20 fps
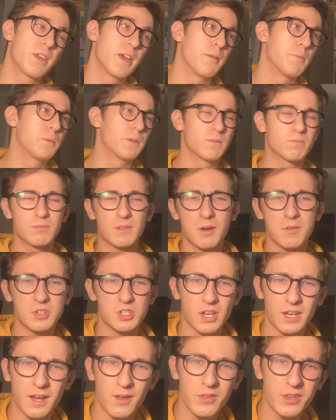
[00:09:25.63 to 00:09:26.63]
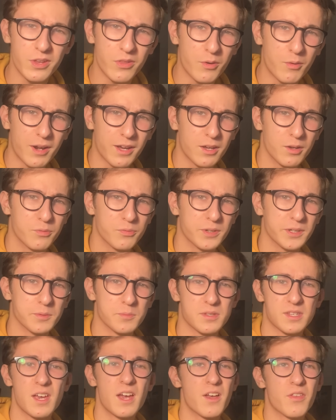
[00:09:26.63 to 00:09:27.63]
yet, but go and check out the other Echo
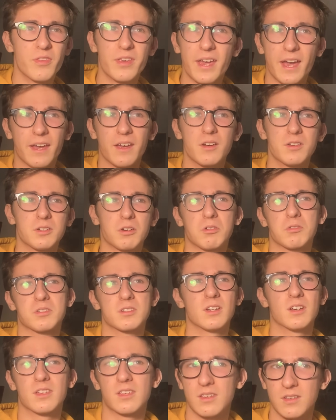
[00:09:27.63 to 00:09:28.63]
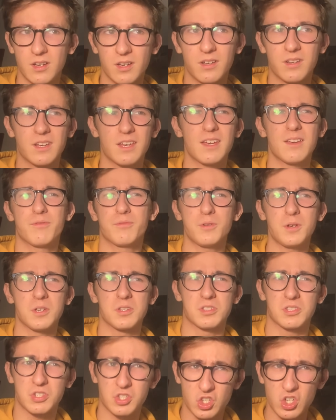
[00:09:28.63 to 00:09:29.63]
films. The Echo Doctor, you heard it here
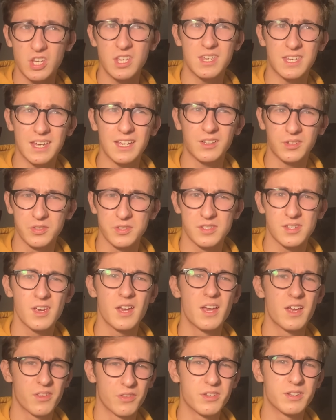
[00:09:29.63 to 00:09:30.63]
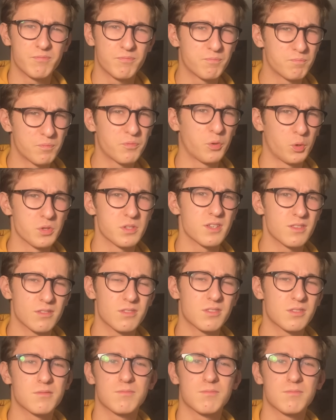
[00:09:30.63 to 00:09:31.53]
first. She kills the 14th